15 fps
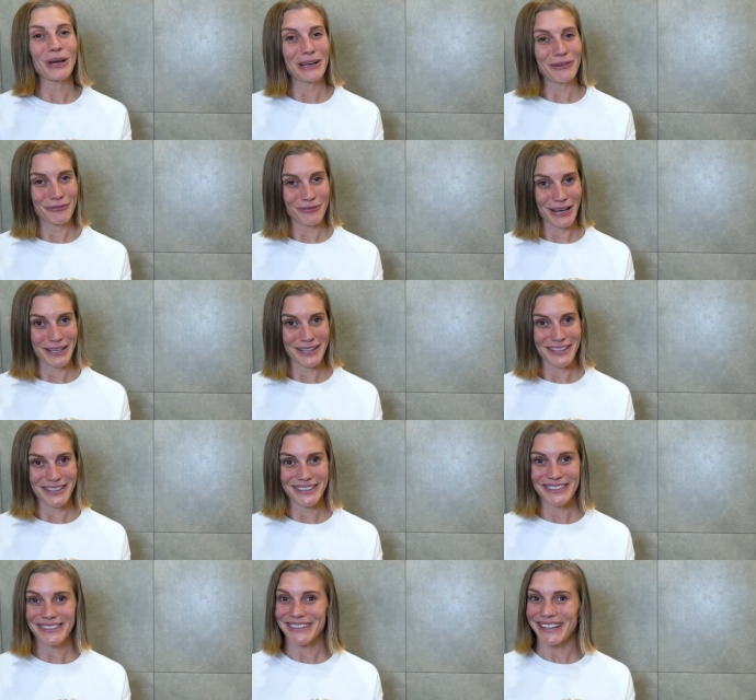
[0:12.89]
We
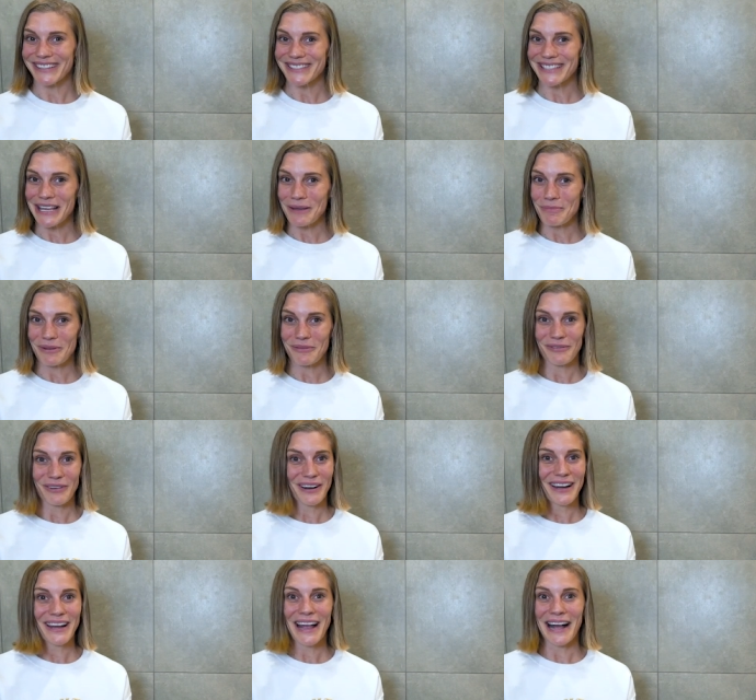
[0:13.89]
figured let's keep it
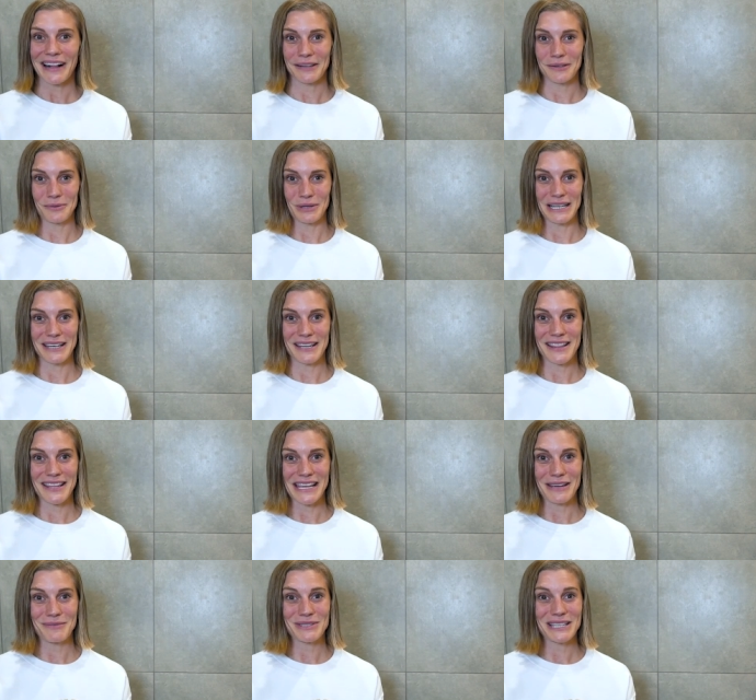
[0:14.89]
very Halloween
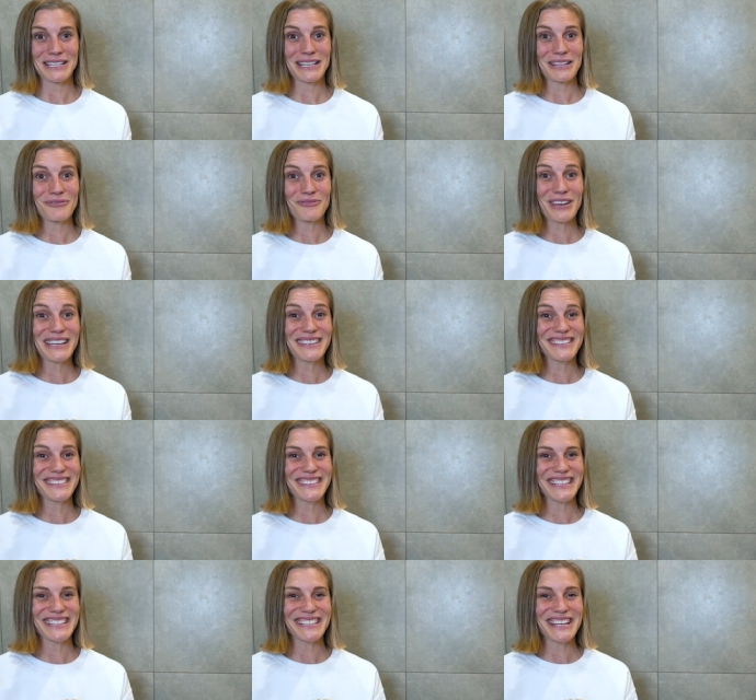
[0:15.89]
themed and
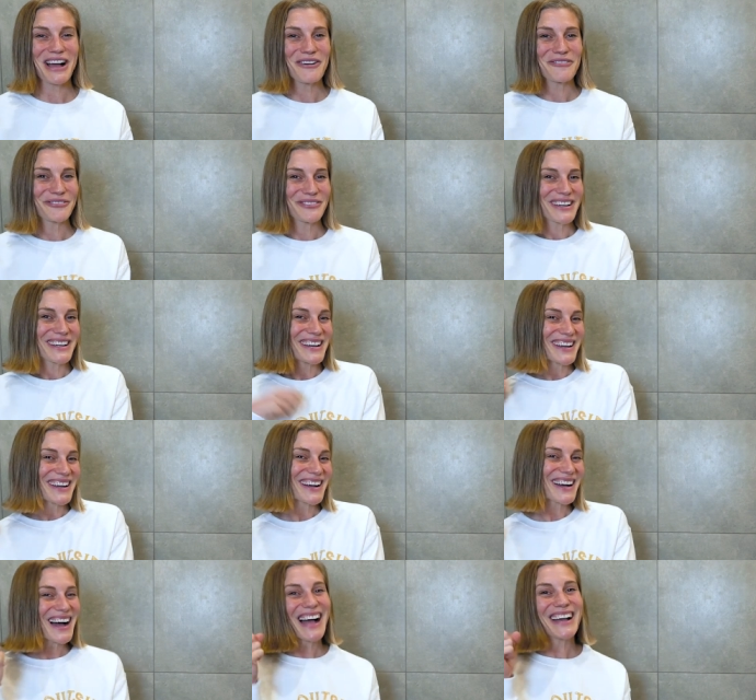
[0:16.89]
conveniently enough,
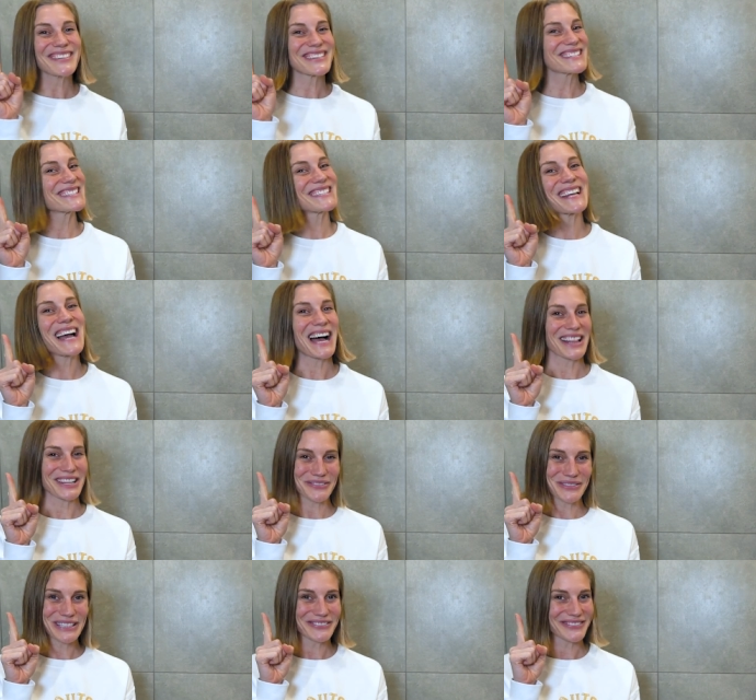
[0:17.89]
I was in
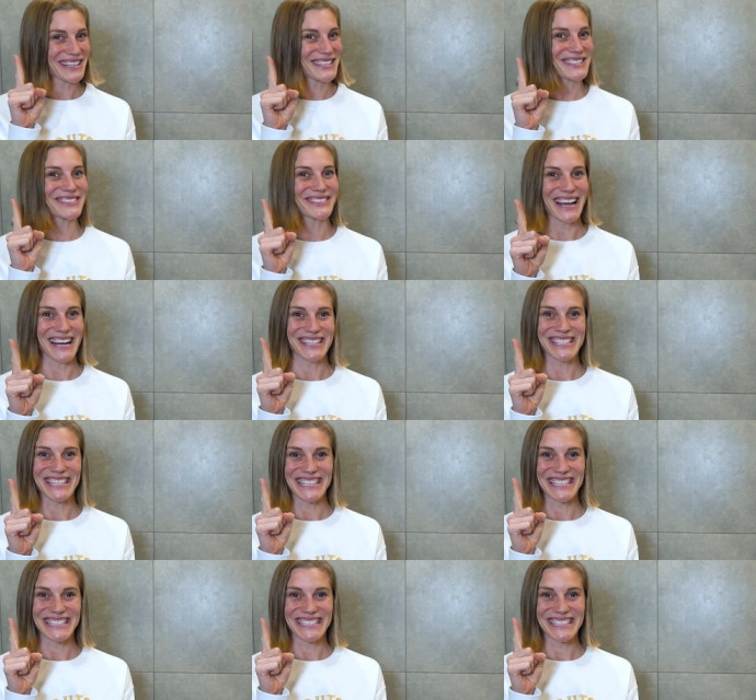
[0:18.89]
Halloween
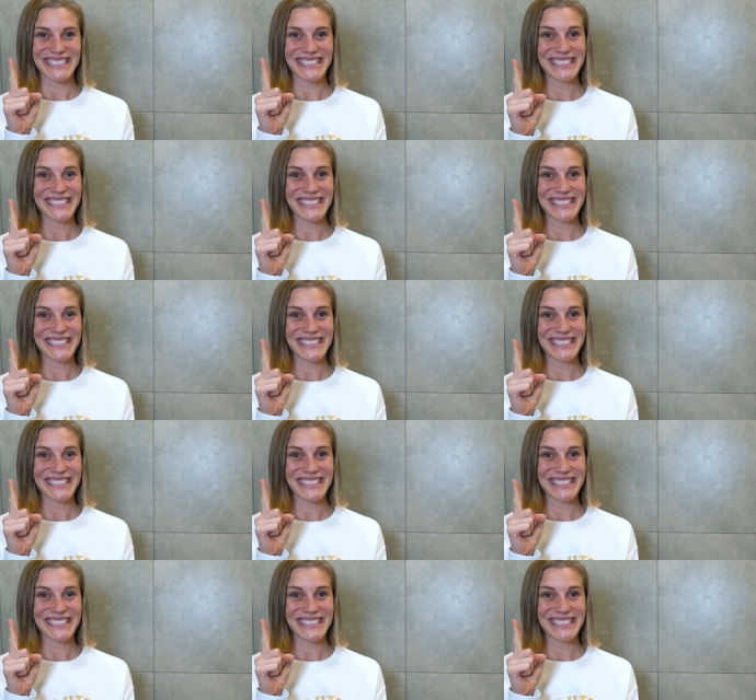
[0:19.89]
Resurrection